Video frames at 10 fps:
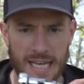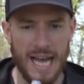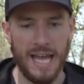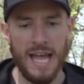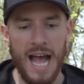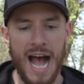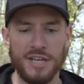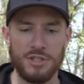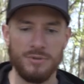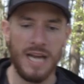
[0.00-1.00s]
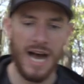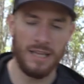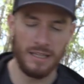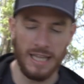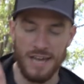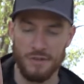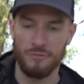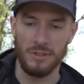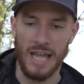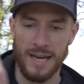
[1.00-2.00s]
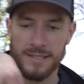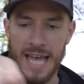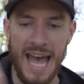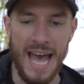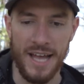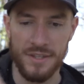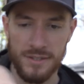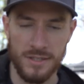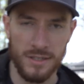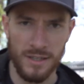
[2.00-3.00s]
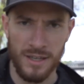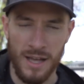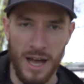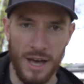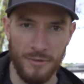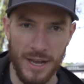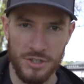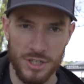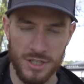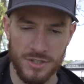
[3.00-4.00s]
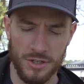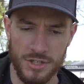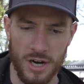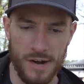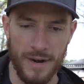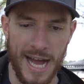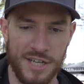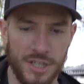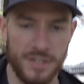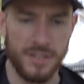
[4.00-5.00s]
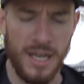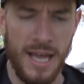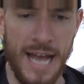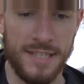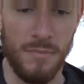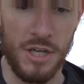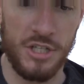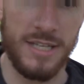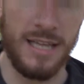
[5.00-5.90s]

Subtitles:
guy. I do not like flex heads on ratchets as much as I